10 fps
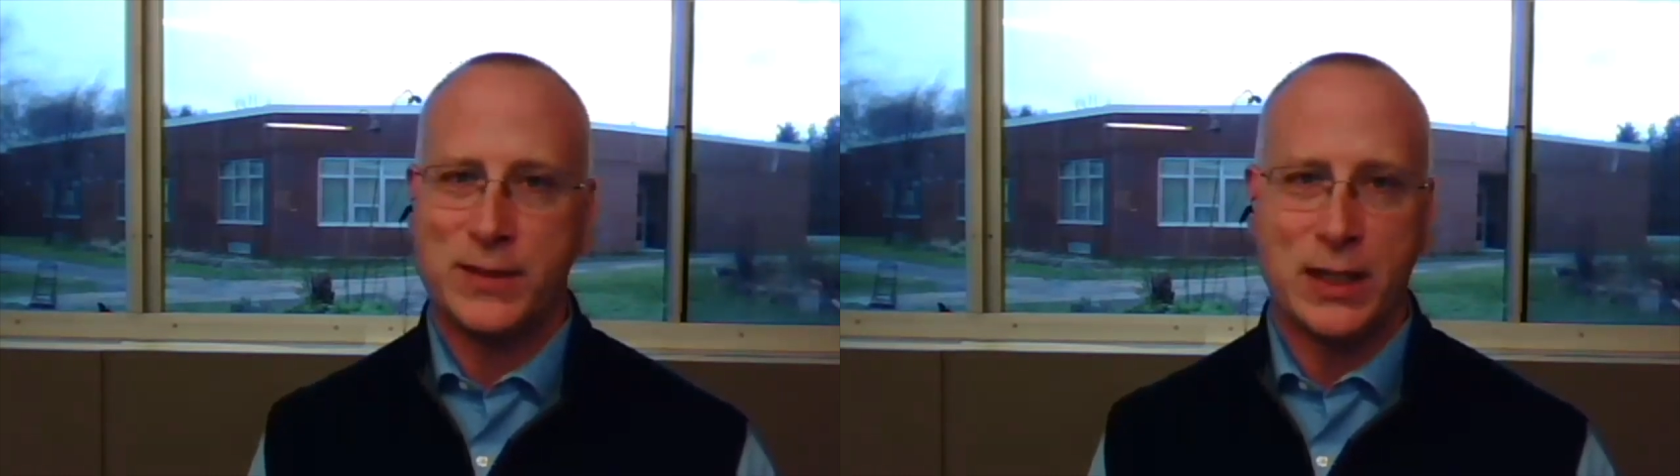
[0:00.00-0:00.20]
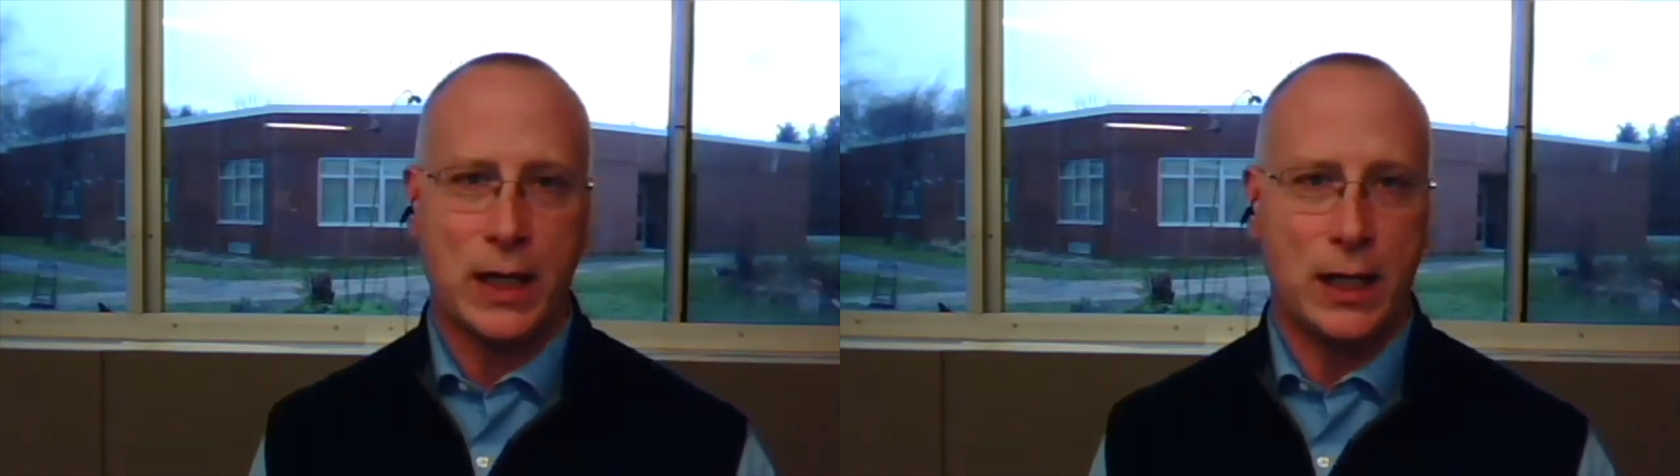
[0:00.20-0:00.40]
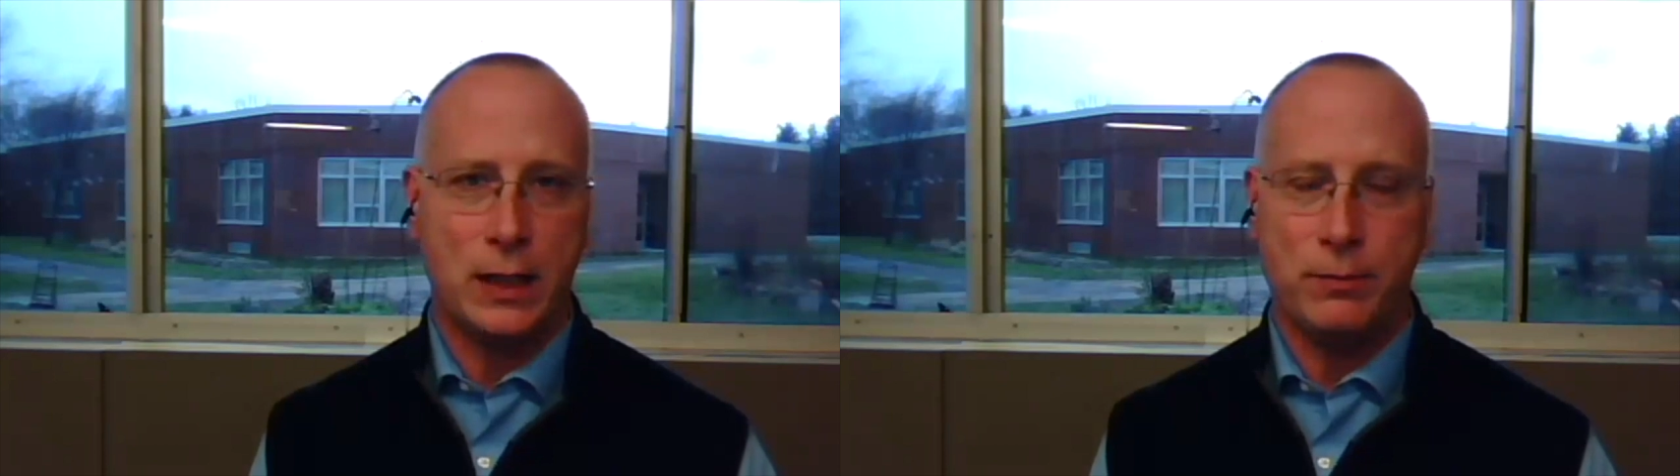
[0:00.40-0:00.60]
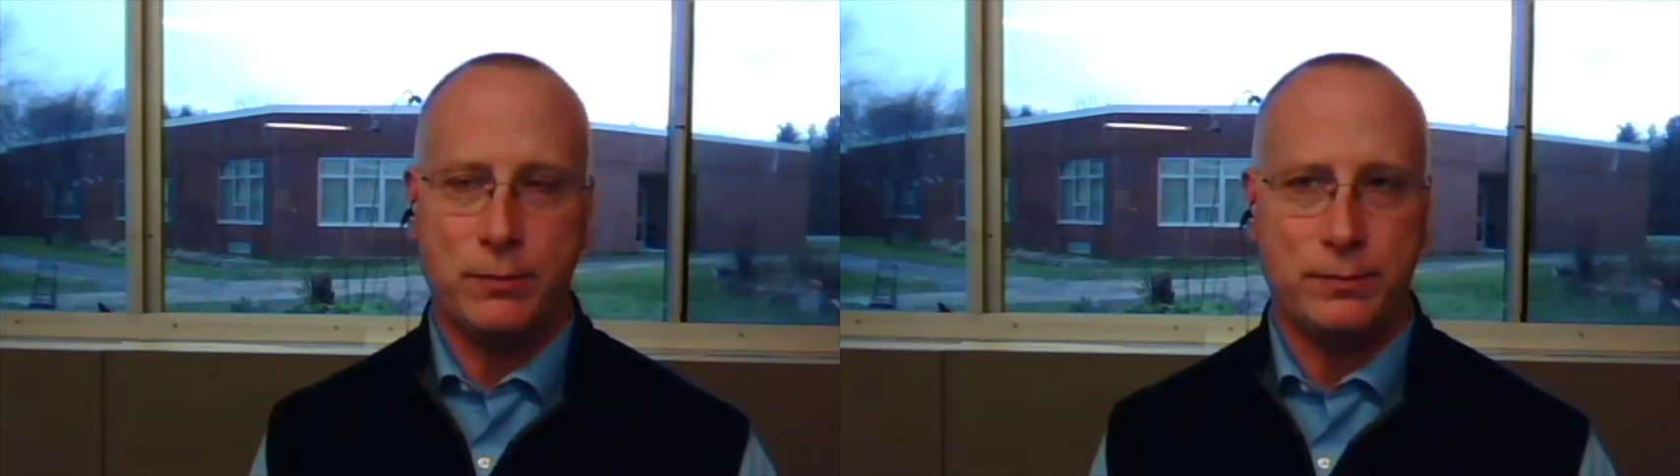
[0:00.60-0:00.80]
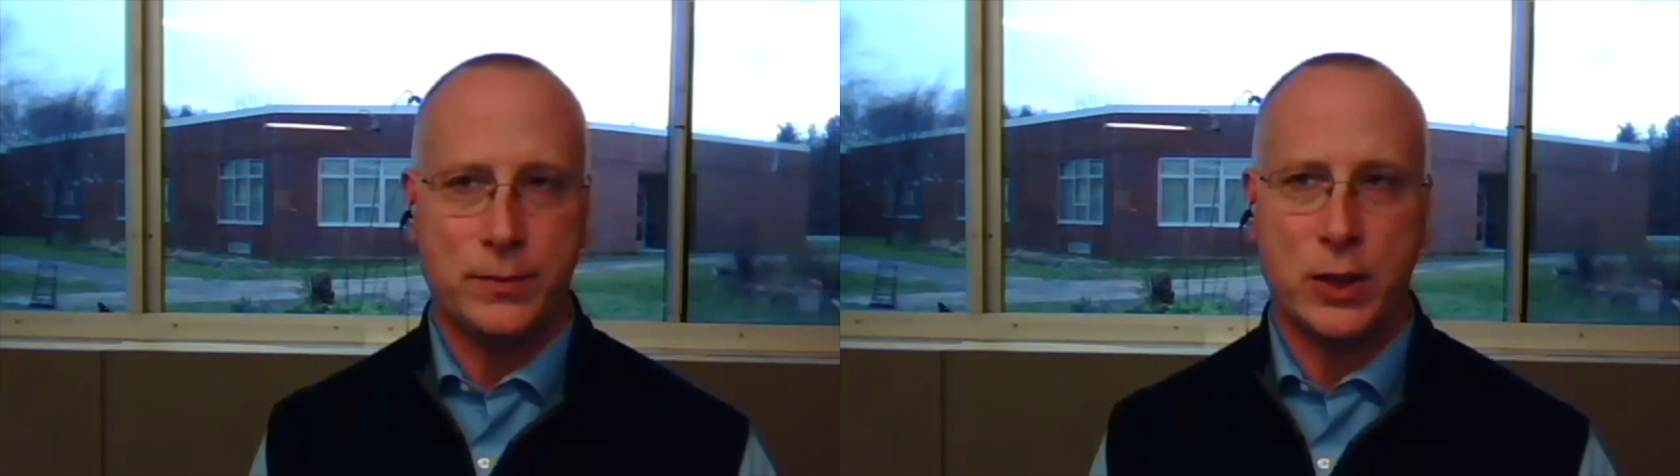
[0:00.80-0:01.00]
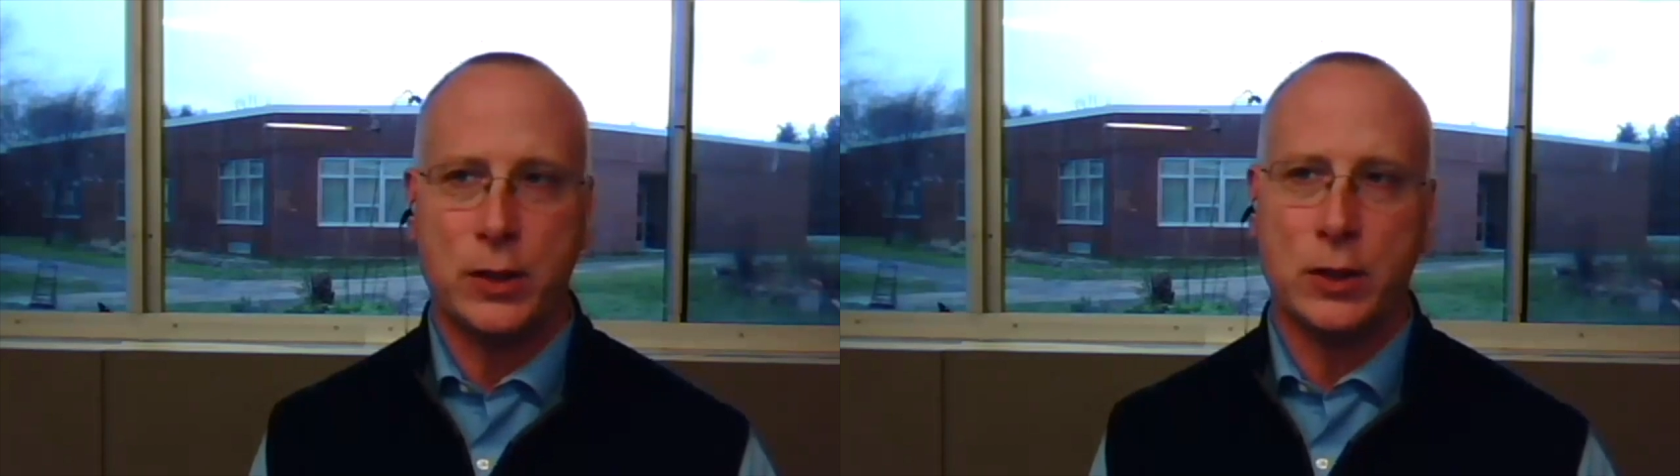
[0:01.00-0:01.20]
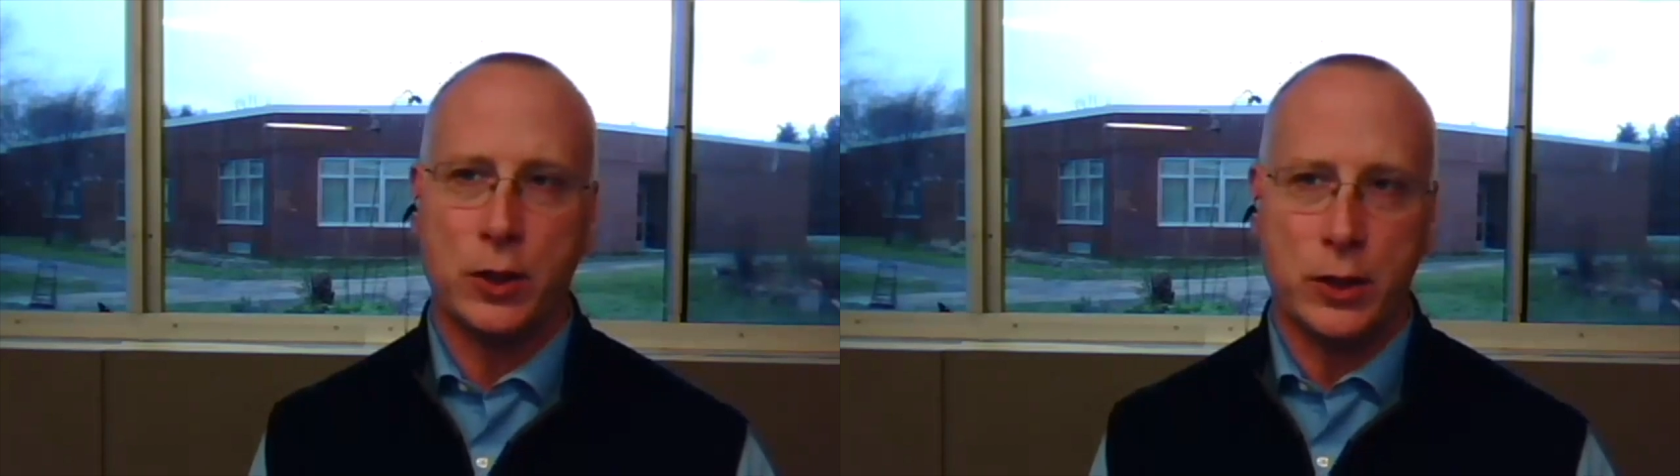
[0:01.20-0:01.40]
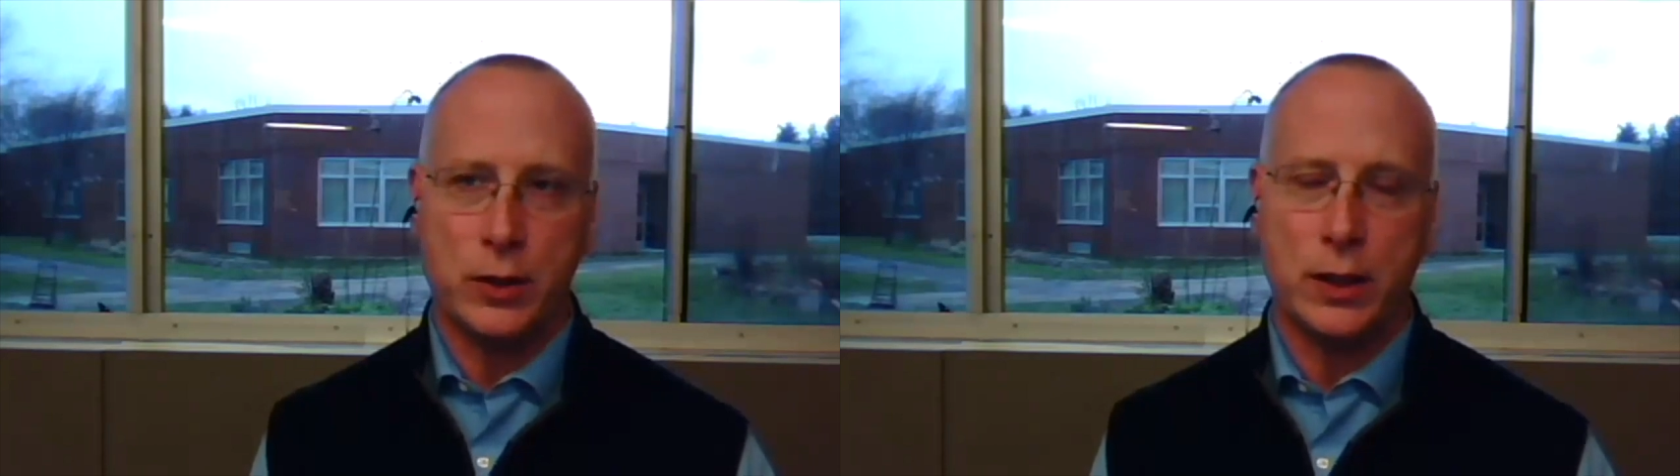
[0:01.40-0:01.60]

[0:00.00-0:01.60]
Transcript: time to learn